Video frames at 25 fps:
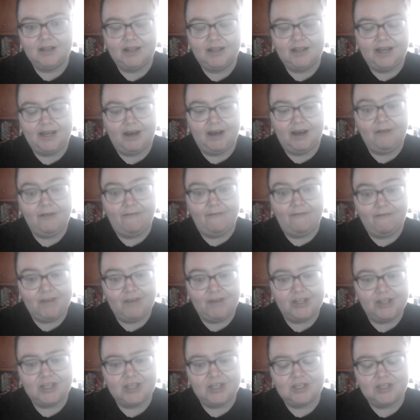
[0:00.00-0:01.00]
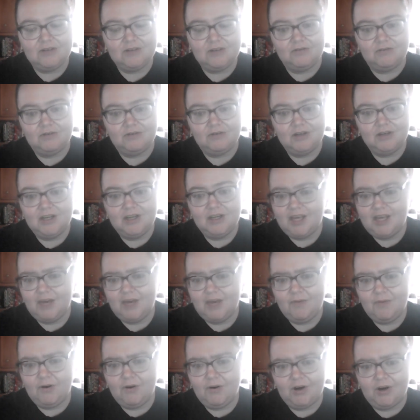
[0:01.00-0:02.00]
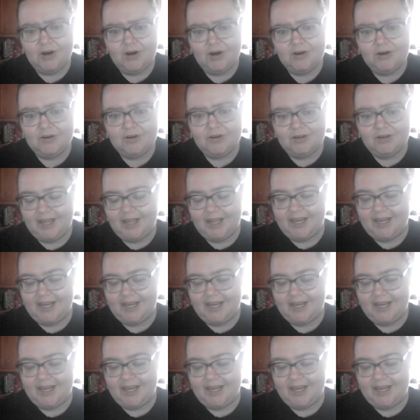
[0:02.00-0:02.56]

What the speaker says: Like, I'll feel it too. It won't hurt